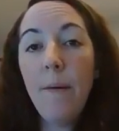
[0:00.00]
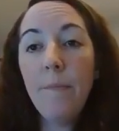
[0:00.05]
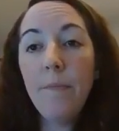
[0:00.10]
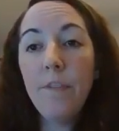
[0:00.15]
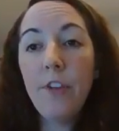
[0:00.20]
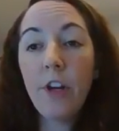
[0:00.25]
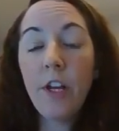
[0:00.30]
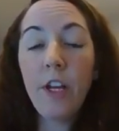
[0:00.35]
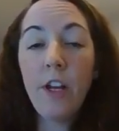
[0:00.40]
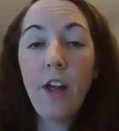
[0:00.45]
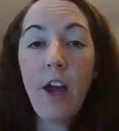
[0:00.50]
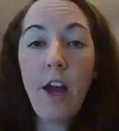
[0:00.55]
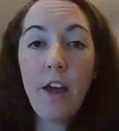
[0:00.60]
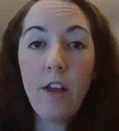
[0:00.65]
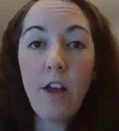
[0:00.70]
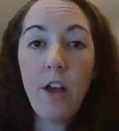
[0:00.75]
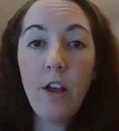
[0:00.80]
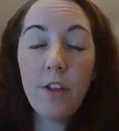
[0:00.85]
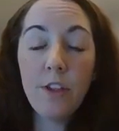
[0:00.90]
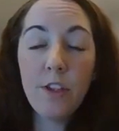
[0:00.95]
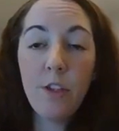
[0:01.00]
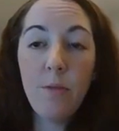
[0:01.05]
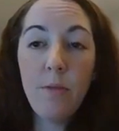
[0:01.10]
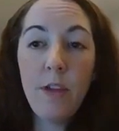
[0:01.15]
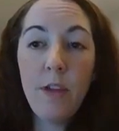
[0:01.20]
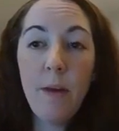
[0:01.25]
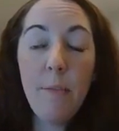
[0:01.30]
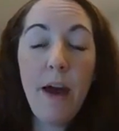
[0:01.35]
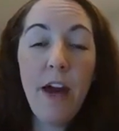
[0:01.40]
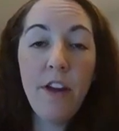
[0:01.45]
there can also be
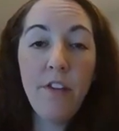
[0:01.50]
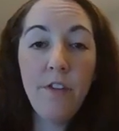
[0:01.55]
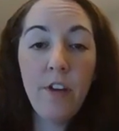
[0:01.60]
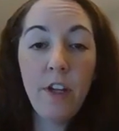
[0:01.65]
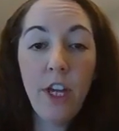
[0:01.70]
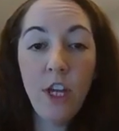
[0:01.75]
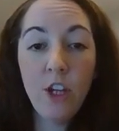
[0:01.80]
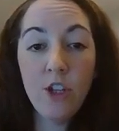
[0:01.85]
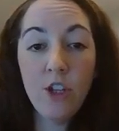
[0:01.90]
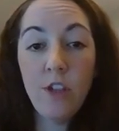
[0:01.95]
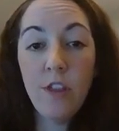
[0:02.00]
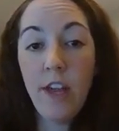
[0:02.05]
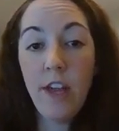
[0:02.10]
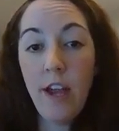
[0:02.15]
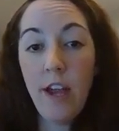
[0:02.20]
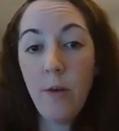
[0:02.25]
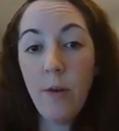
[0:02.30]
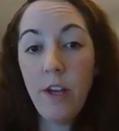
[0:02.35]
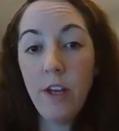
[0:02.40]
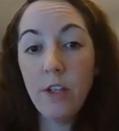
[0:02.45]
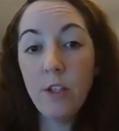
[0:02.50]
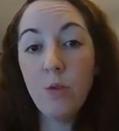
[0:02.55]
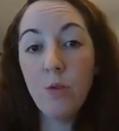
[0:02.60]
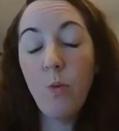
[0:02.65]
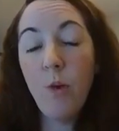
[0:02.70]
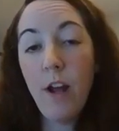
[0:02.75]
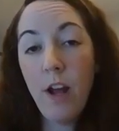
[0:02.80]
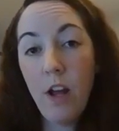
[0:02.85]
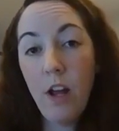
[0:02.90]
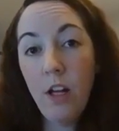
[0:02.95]
a modification that way as
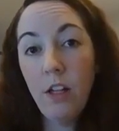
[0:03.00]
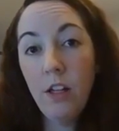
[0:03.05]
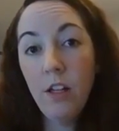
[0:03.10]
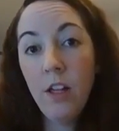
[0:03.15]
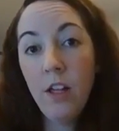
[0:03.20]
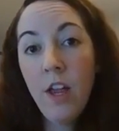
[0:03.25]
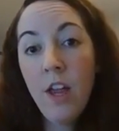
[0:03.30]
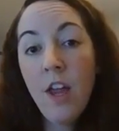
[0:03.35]
well.